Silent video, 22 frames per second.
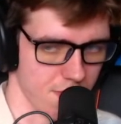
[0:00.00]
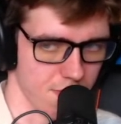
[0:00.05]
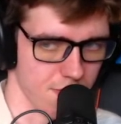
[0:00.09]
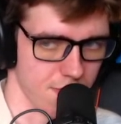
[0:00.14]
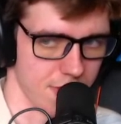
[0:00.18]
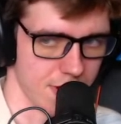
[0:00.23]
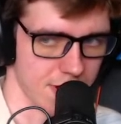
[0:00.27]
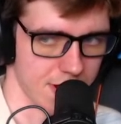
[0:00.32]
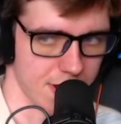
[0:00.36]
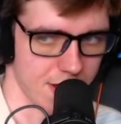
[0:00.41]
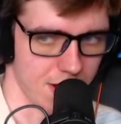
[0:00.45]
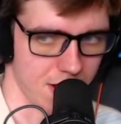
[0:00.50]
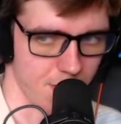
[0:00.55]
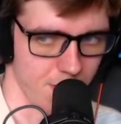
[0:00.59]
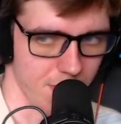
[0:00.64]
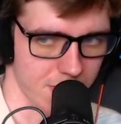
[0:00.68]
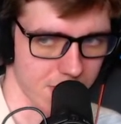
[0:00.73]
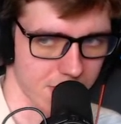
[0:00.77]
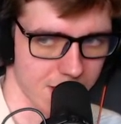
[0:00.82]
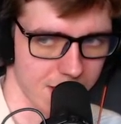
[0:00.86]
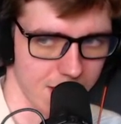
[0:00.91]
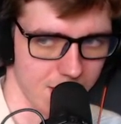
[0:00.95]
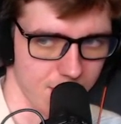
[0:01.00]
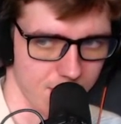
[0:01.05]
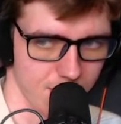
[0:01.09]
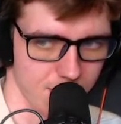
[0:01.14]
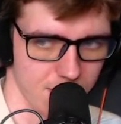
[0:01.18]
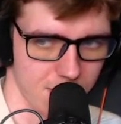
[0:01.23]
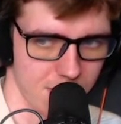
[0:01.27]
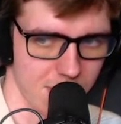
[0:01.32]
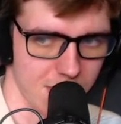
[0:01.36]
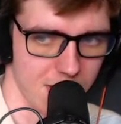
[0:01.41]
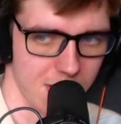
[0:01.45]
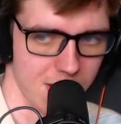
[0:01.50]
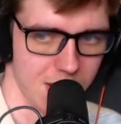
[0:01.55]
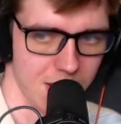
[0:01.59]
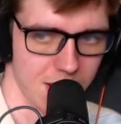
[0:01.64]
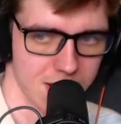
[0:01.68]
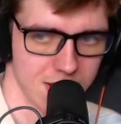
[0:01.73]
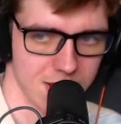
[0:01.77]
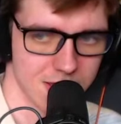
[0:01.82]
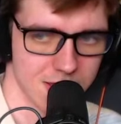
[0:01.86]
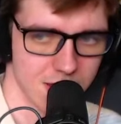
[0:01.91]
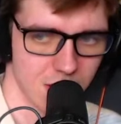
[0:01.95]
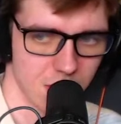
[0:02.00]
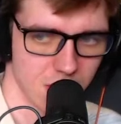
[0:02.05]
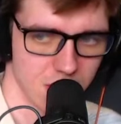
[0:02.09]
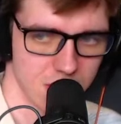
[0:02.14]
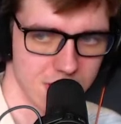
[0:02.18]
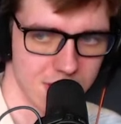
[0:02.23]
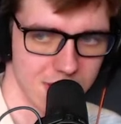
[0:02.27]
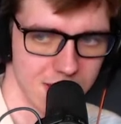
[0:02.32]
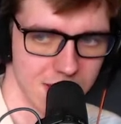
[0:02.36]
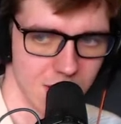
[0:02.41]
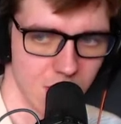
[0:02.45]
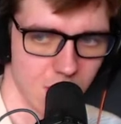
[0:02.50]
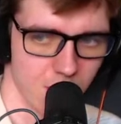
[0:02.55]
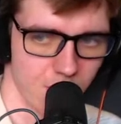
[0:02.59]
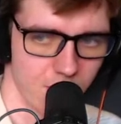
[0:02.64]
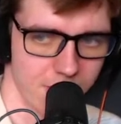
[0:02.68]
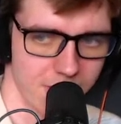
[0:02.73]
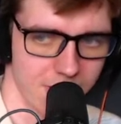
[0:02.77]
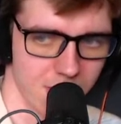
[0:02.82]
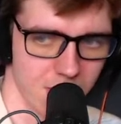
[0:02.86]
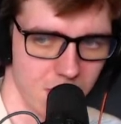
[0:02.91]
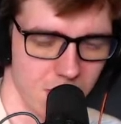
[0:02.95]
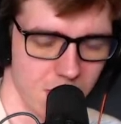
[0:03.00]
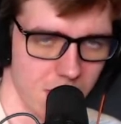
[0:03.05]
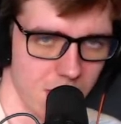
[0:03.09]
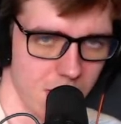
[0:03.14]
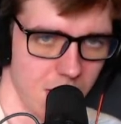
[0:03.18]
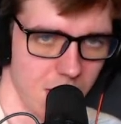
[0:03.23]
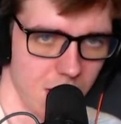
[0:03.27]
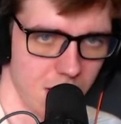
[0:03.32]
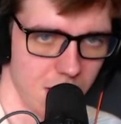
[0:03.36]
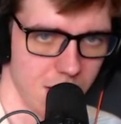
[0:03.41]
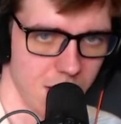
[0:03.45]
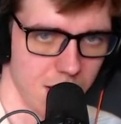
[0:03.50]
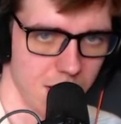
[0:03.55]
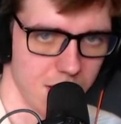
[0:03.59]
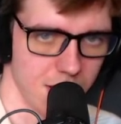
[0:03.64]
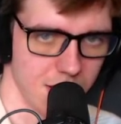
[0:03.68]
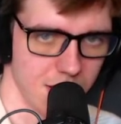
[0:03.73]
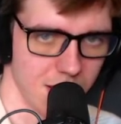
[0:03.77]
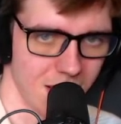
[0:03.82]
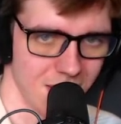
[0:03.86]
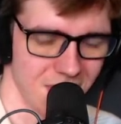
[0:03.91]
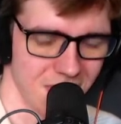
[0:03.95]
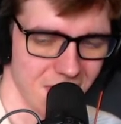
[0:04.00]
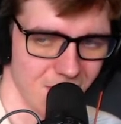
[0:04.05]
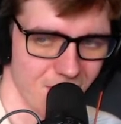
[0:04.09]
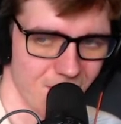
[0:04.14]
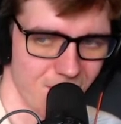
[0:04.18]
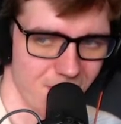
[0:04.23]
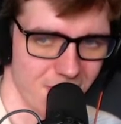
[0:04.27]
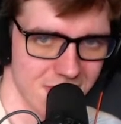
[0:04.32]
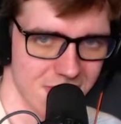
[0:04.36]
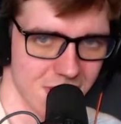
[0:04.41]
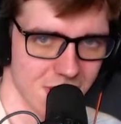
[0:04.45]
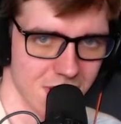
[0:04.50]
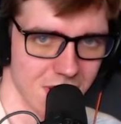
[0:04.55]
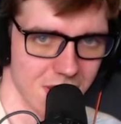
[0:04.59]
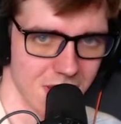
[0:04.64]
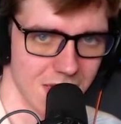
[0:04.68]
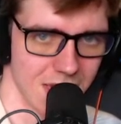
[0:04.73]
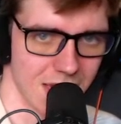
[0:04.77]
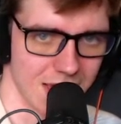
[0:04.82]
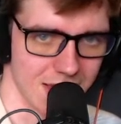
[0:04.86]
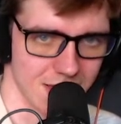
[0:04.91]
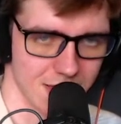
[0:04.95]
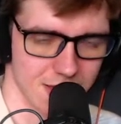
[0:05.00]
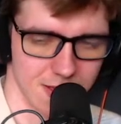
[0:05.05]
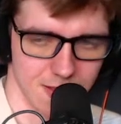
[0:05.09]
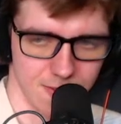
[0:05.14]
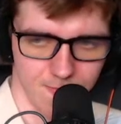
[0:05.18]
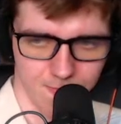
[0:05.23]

Right now, I'm in a cave. Is this song on CD or vinyl? Nothing physically yet.